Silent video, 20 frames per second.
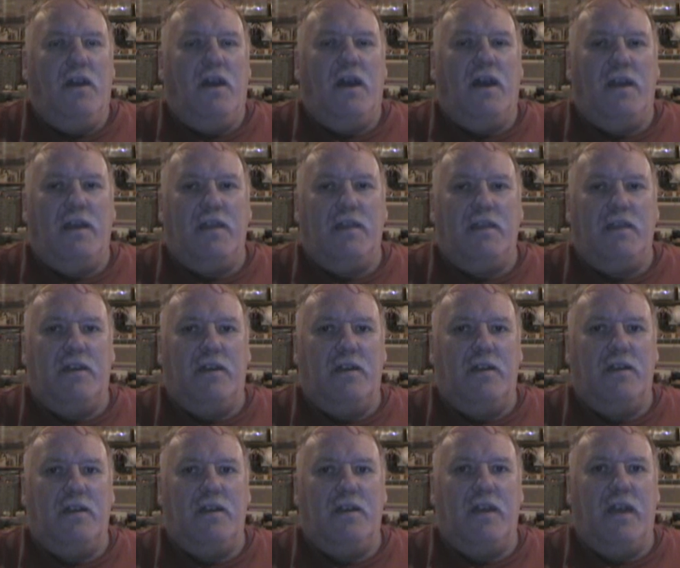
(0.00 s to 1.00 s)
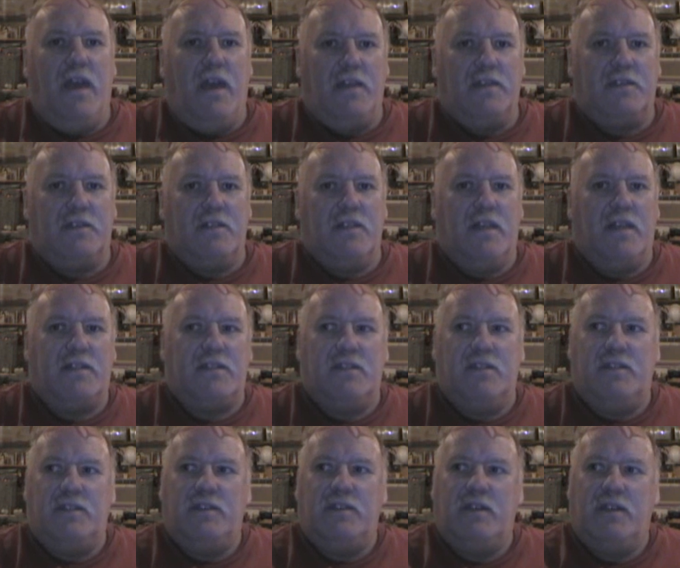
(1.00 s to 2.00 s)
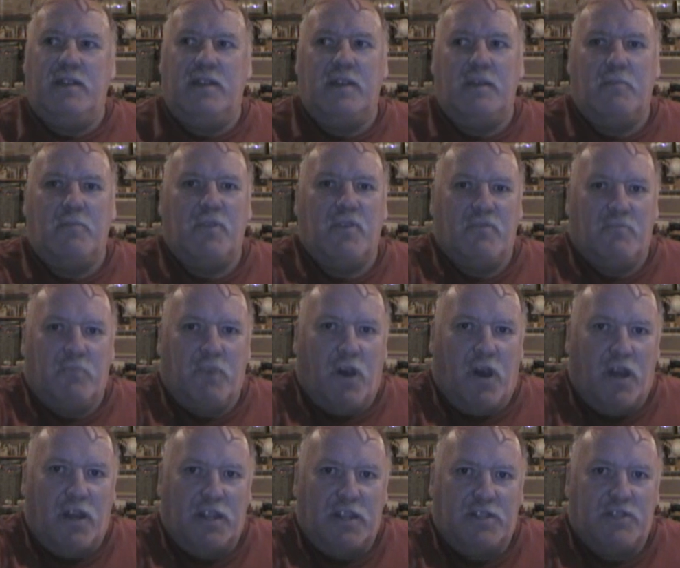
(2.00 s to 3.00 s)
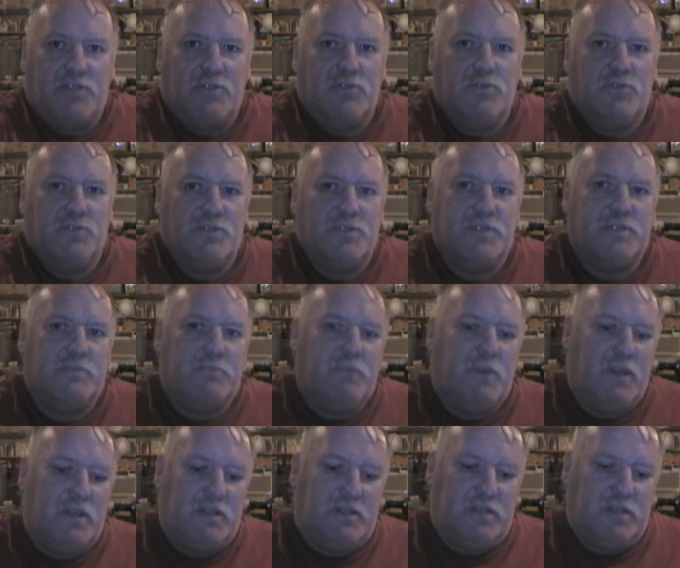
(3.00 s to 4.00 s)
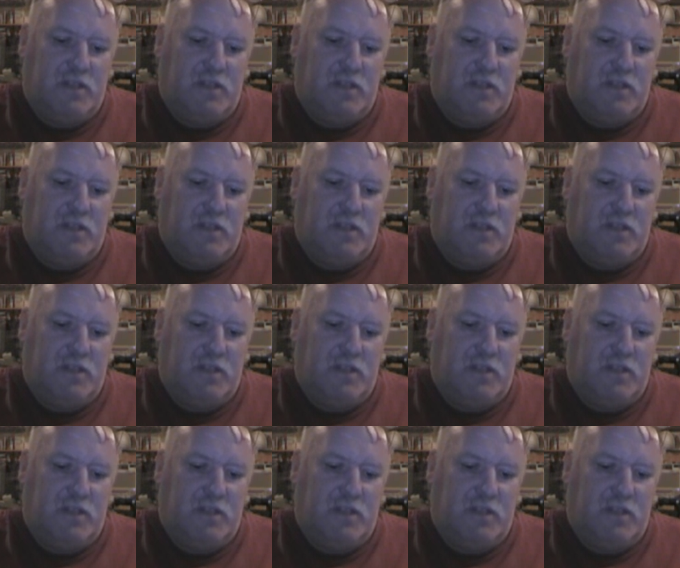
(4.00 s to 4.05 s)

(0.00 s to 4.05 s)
I had collected a number of body tools, but